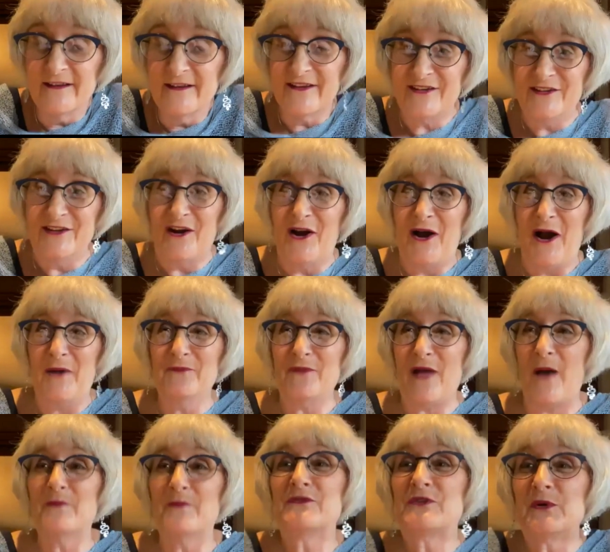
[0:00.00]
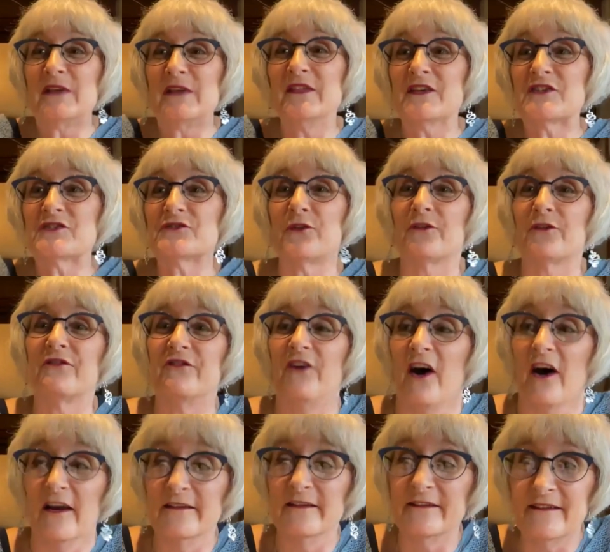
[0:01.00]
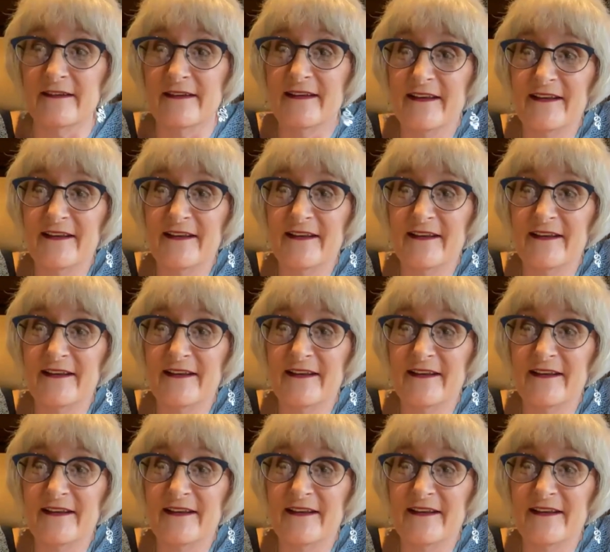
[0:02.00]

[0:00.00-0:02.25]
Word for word: You know, I'm, I'm doing this for fun.